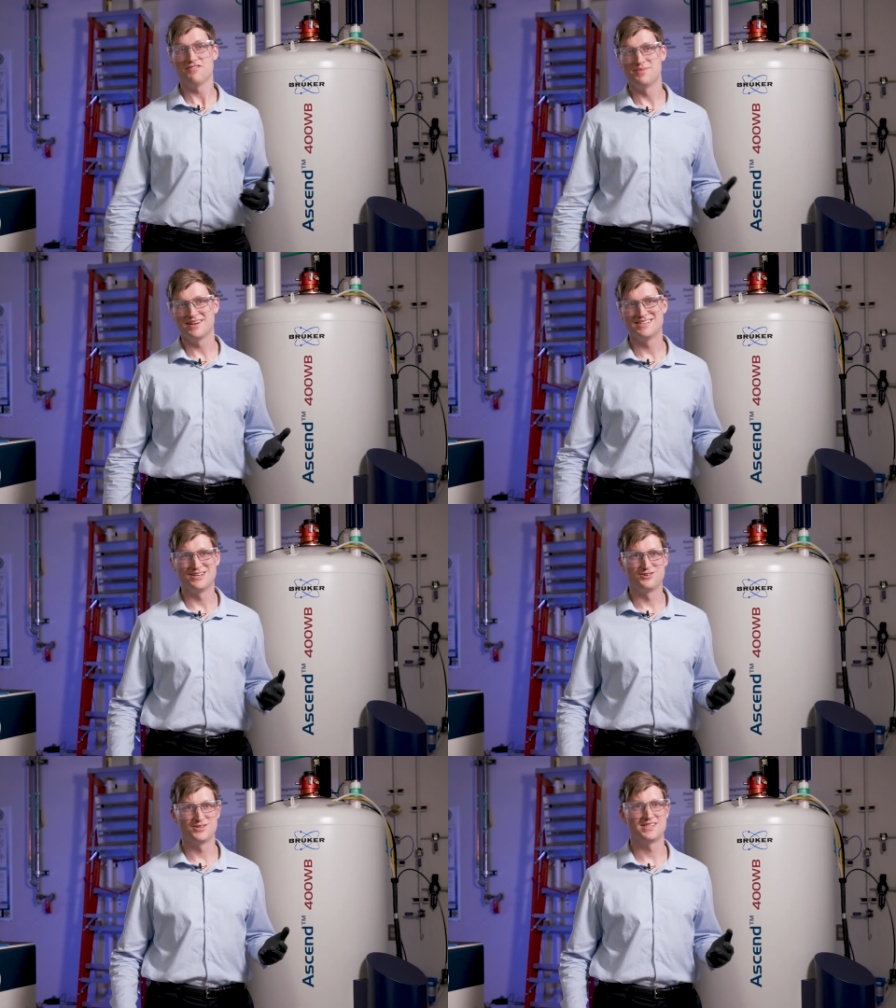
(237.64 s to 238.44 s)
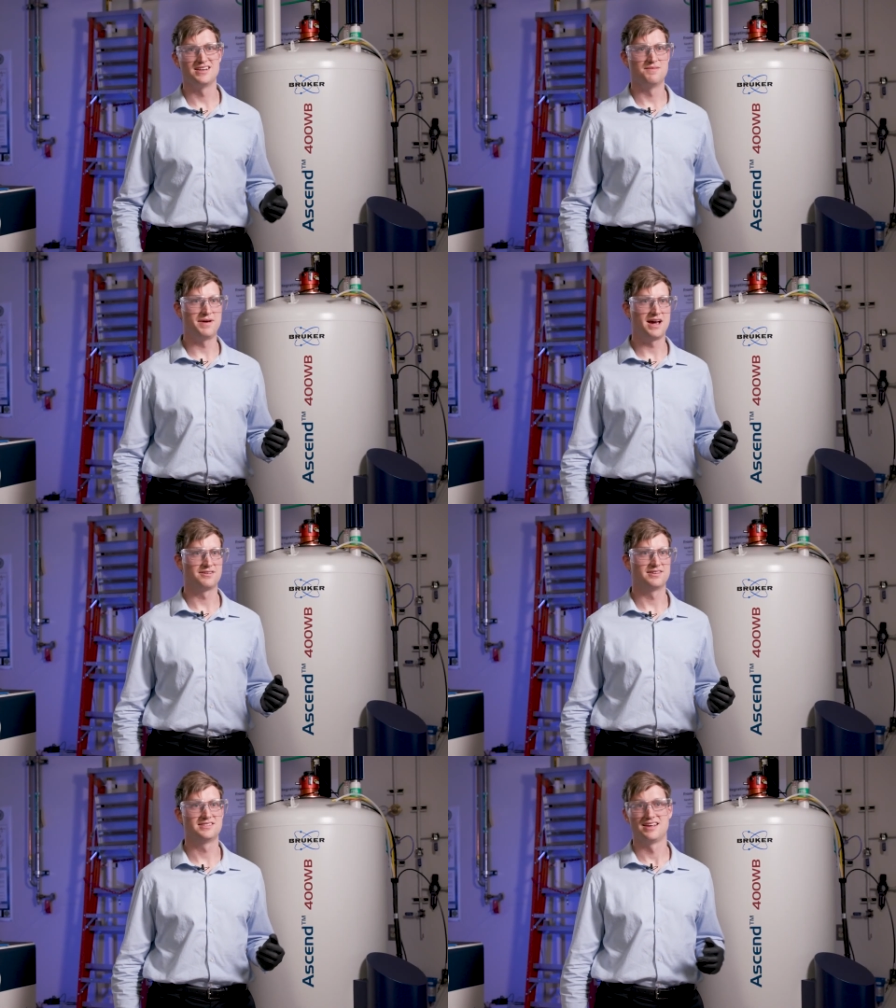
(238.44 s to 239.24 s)
everybody is interested in
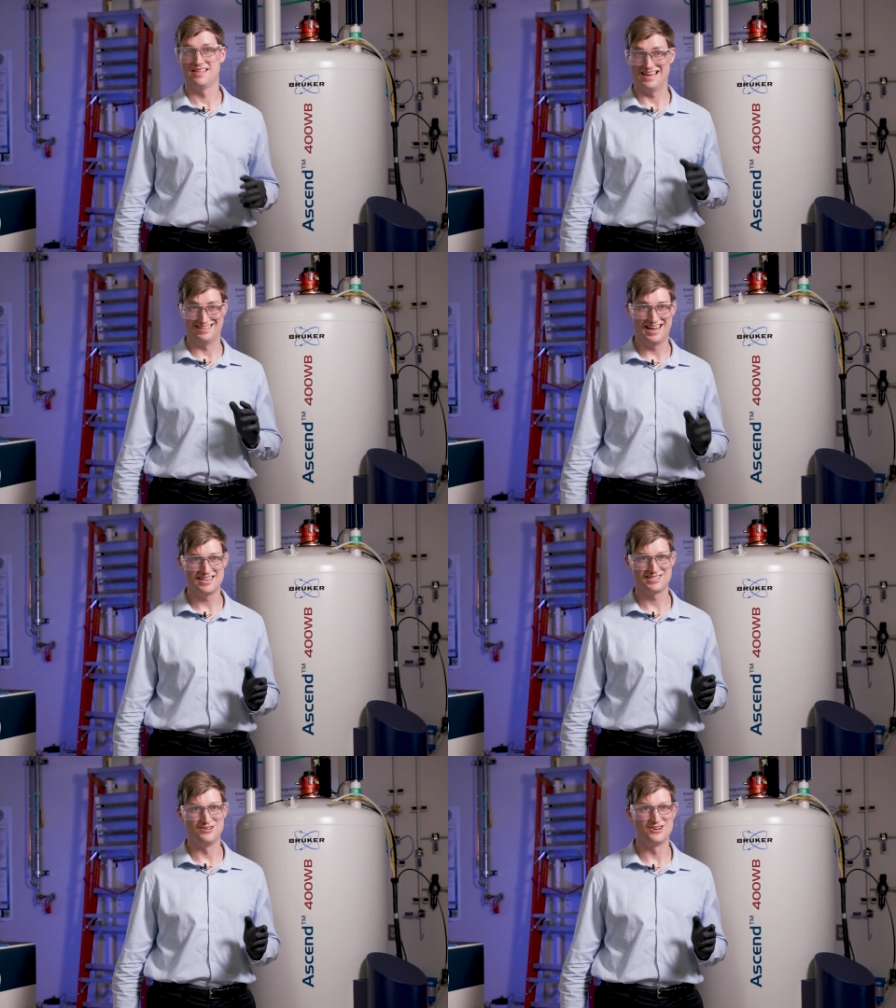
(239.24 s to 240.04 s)
batteries that last